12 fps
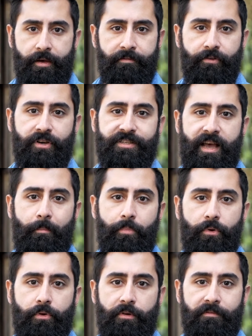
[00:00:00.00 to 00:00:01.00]
For
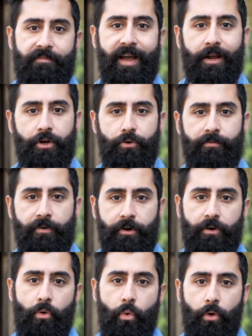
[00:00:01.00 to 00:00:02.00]
example,
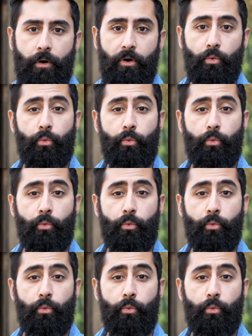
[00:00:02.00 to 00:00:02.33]
Vancouver or